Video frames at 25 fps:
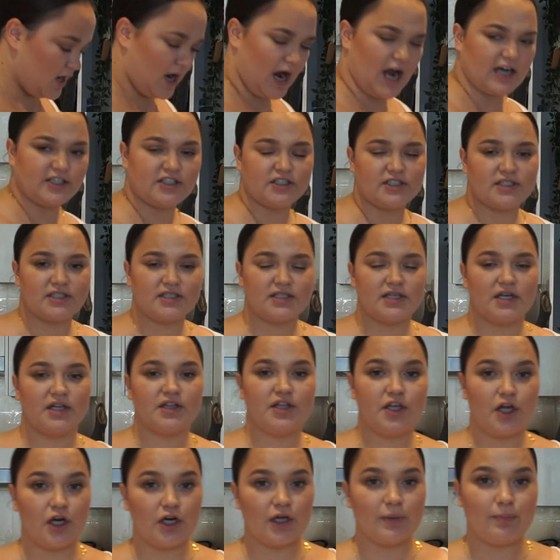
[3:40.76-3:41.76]
I just,
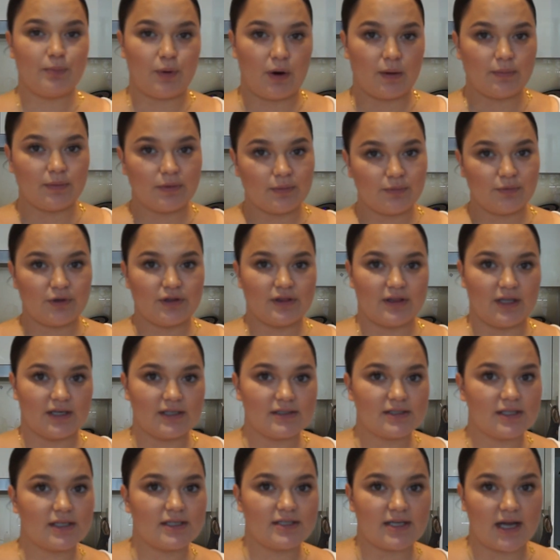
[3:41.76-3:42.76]
the only problem with
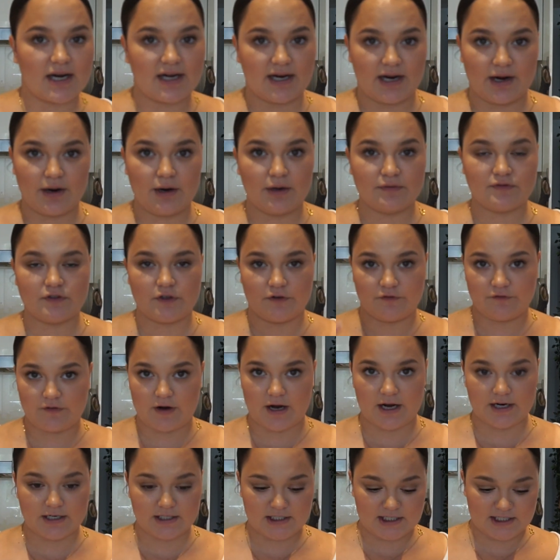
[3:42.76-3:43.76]
this is I now have to
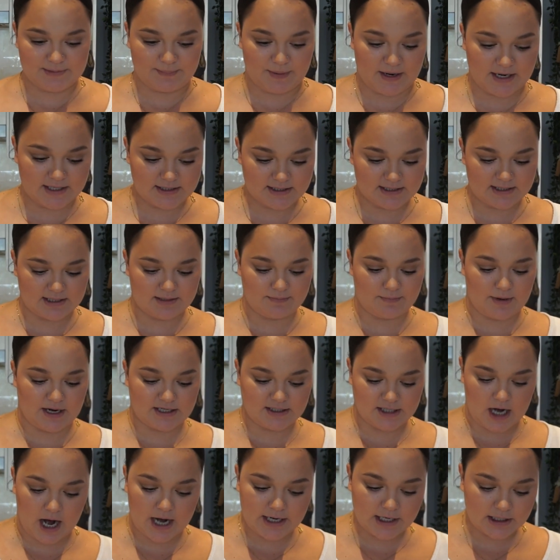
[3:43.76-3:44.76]
find space in my
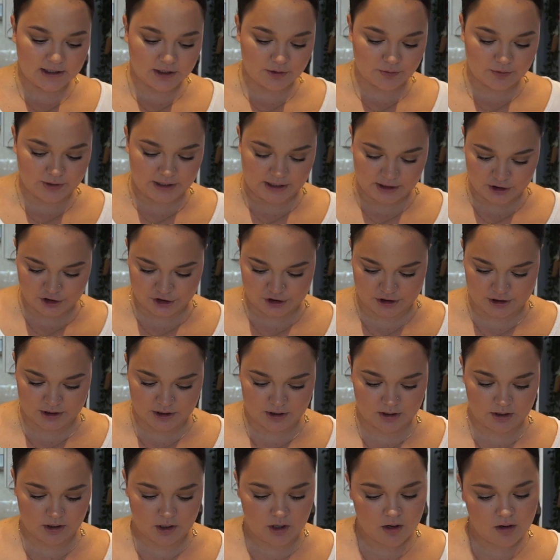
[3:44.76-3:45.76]
tiny little
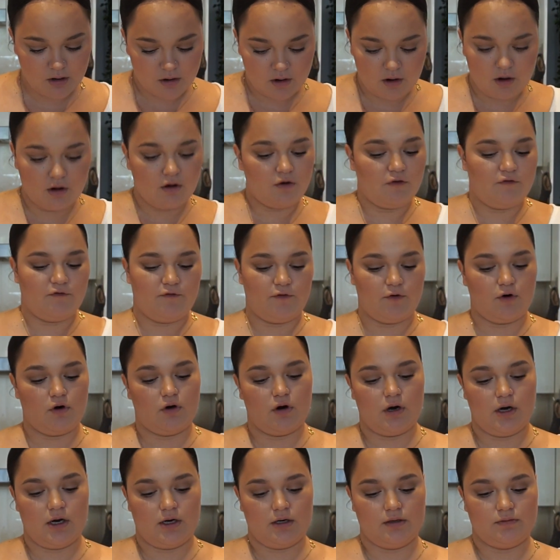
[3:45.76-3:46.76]
kitchen
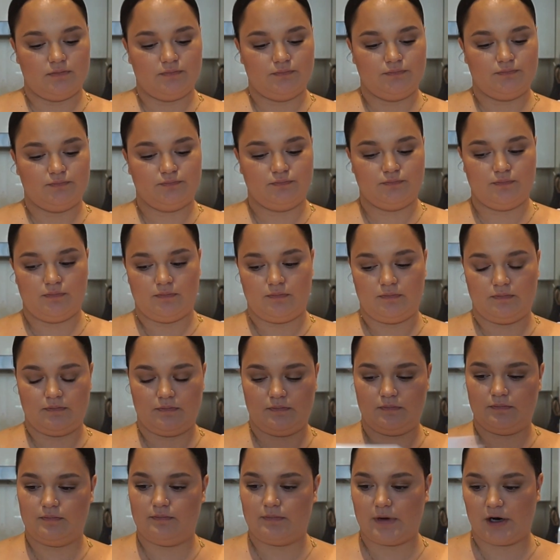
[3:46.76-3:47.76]
for
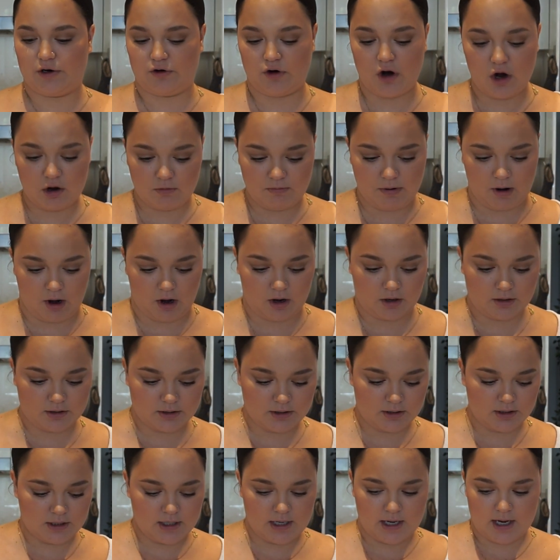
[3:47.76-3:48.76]
my crock pot.
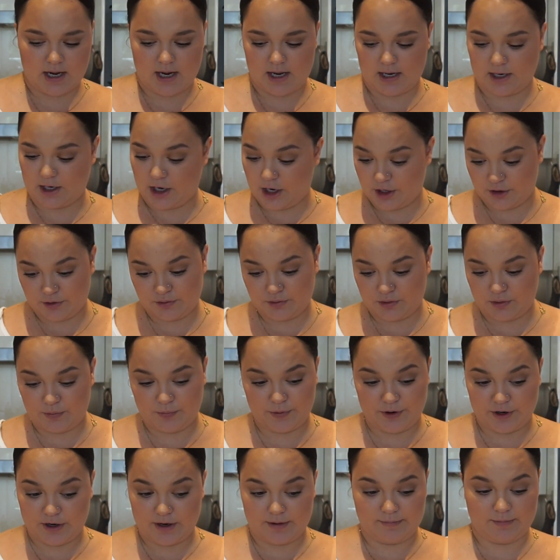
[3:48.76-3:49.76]
And I don't know
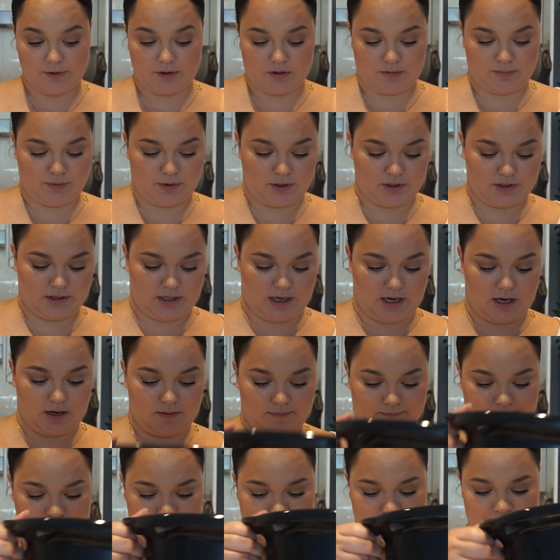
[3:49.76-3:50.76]
where I'm gonna put that.